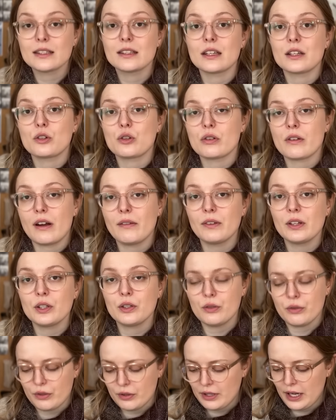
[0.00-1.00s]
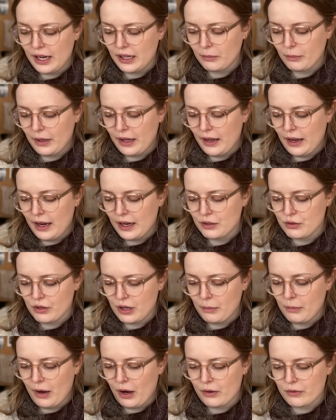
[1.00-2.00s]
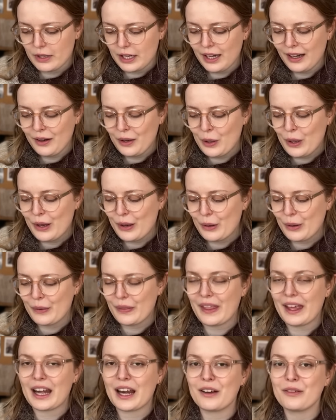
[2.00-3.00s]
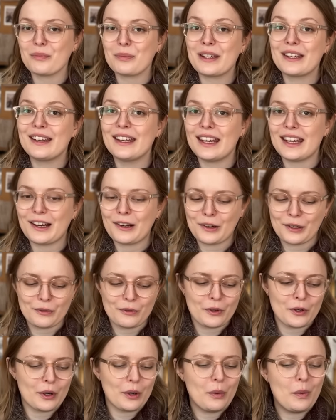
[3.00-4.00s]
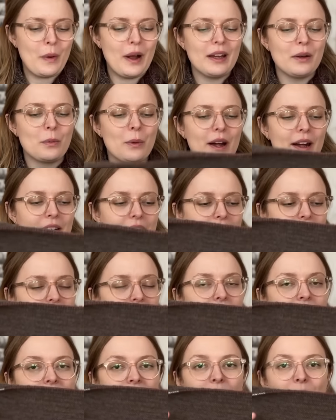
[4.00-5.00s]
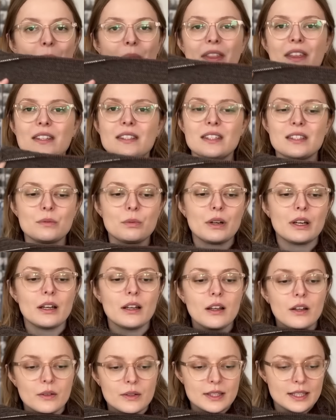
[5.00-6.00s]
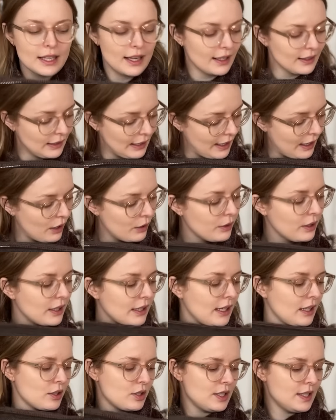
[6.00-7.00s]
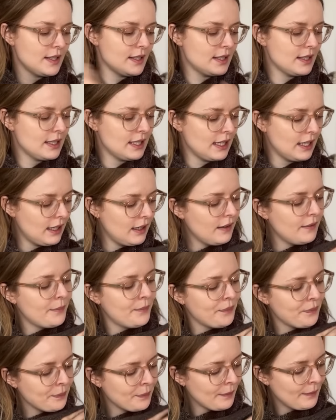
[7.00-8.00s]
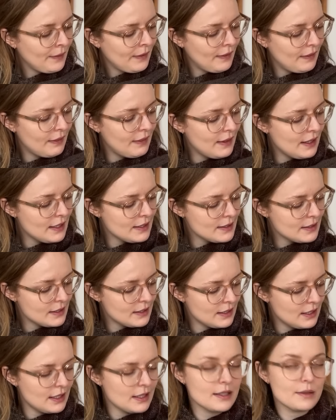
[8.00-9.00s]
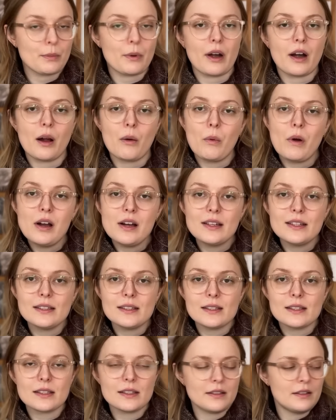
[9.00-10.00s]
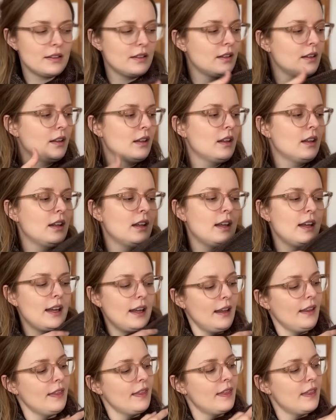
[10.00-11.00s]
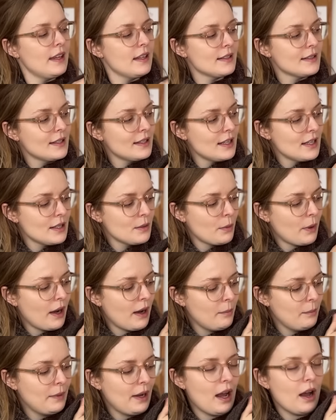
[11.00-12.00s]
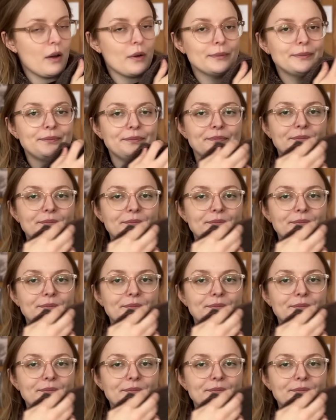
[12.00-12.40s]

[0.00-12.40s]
the Traveler Crew Neck by Andrea Mowry that I've been knitting on for quite a while. This is what it looks like now. You can actually see this is where I was and this is where I'm now.